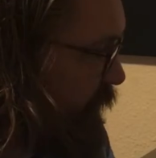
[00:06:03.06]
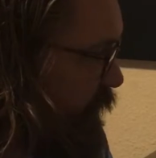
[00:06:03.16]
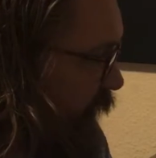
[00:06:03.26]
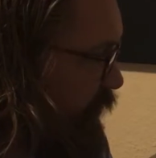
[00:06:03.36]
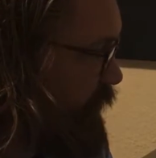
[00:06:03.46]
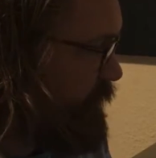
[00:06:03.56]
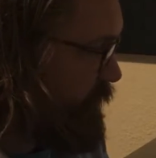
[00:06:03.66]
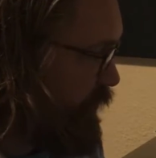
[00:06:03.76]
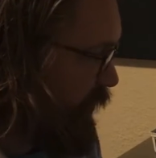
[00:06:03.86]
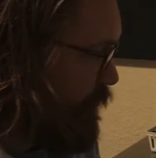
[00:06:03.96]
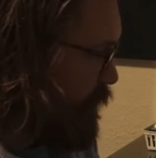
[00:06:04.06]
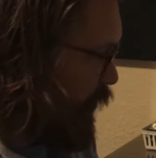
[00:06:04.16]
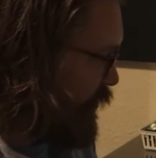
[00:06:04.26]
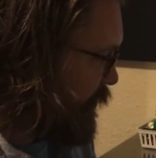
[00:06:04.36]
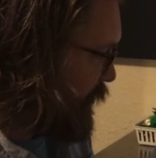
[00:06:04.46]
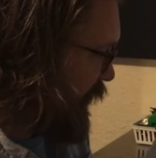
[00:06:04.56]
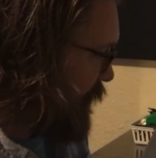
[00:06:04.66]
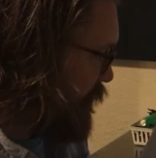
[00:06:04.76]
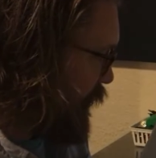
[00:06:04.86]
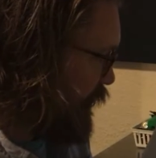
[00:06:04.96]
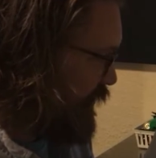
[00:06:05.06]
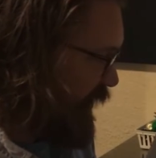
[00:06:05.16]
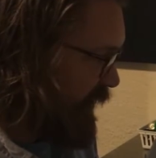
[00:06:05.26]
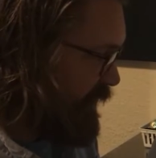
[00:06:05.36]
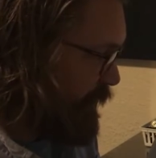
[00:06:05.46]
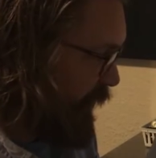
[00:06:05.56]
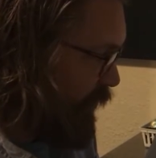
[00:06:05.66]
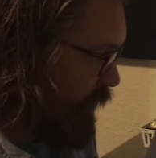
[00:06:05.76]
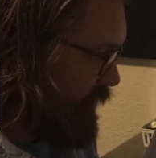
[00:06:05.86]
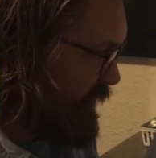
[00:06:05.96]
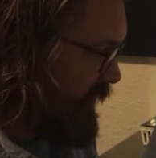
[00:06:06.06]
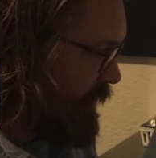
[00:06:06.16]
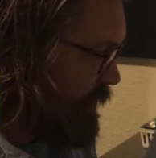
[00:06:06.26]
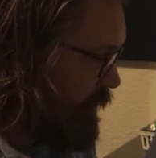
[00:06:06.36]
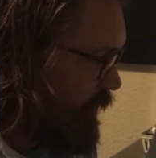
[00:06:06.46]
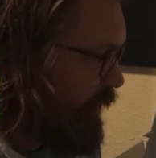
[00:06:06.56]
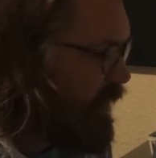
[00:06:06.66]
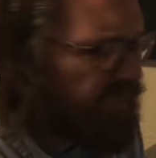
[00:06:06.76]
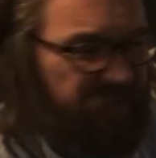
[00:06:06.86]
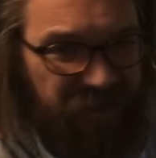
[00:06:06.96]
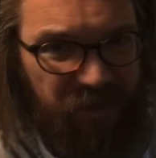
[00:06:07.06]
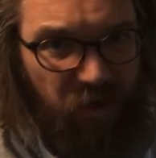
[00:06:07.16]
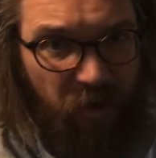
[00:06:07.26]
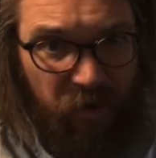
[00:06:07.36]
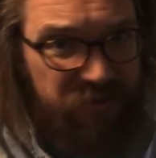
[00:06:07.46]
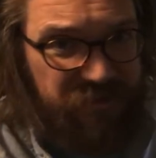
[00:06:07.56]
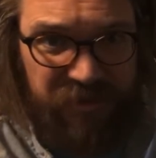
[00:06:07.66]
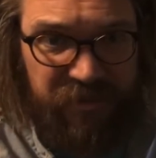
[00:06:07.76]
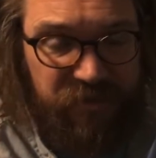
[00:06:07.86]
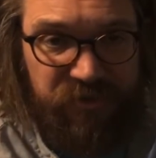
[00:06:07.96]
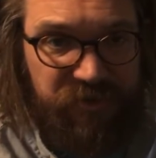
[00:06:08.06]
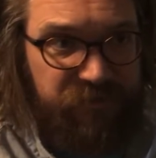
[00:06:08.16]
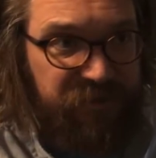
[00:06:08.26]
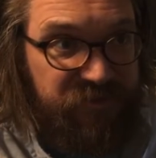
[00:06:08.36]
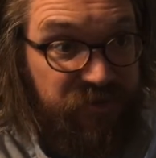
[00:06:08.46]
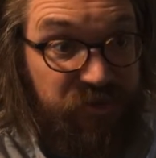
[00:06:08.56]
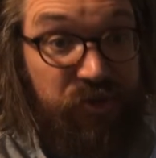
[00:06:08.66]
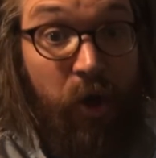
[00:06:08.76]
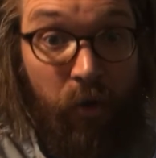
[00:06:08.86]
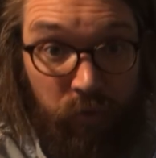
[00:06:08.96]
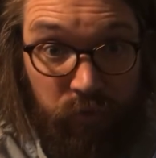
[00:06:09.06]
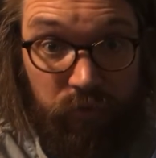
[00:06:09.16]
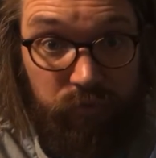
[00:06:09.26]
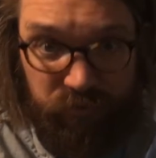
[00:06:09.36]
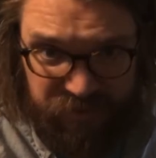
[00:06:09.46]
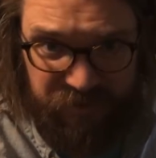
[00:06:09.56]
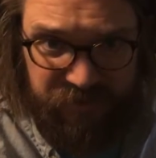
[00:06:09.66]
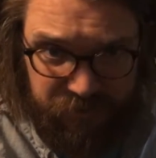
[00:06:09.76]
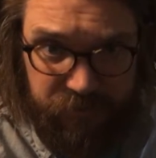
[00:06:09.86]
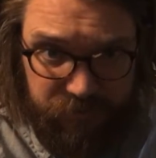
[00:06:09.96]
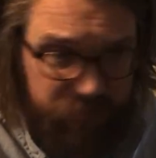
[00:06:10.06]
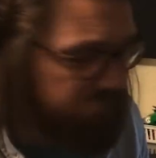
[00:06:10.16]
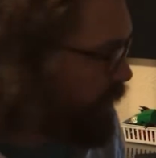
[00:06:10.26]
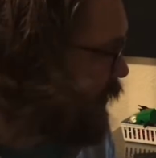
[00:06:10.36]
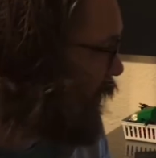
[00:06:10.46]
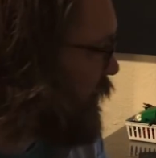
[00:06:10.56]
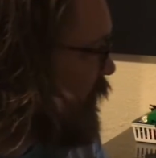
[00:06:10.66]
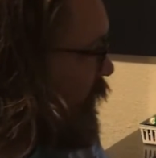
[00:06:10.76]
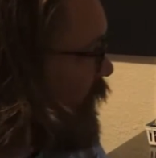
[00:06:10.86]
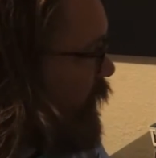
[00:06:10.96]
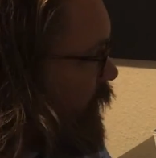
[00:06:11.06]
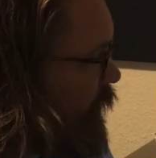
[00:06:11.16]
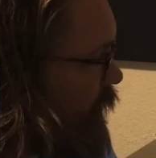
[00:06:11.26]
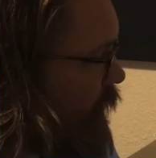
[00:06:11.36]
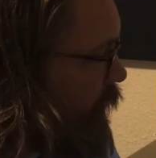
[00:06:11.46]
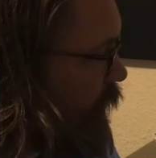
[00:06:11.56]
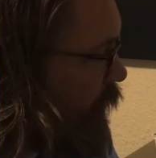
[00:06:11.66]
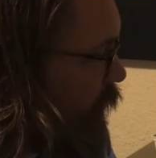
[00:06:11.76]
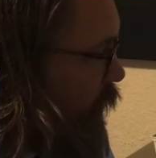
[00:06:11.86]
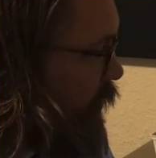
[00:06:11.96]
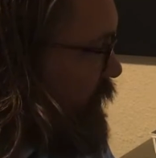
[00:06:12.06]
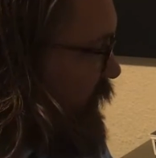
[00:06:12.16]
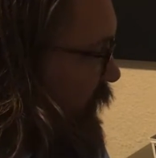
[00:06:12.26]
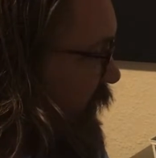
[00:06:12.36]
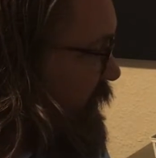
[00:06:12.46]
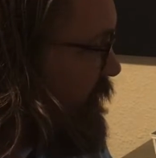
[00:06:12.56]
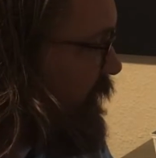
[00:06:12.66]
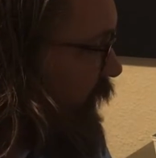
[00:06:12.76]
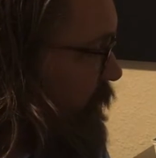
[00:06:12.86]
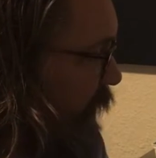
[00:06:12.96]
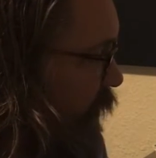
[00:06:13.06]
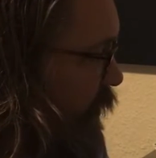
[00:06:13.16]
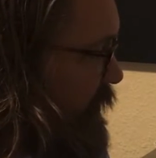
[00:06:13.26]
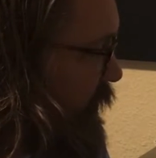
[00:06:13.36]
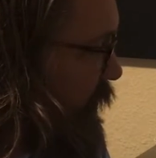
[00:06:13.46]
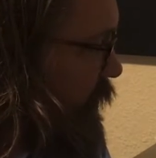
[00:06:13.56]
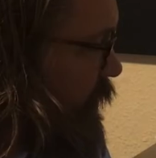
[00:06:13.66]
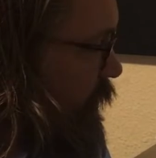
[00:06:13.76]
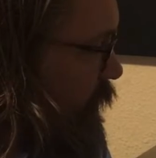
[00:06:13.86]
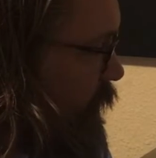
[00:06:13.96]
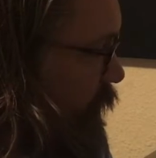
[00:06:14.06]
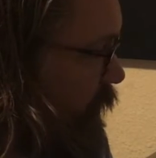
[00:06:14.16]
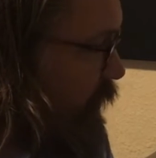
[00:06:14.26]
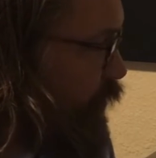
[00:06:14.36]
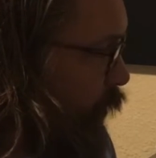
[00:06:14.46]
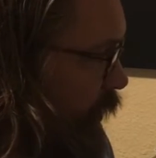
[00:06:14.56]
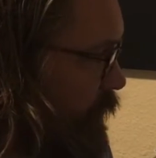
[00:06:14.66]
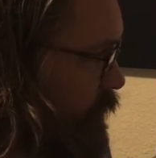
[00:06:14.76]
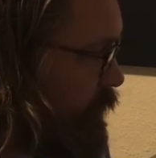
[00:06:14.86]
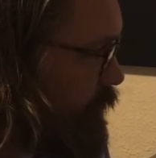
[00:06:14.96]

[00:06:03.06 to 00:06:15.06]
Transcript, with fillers: this fraction. So I multiply both sides by RT. And again, RT just means the total resistance, all right? RT divided by RT is 1.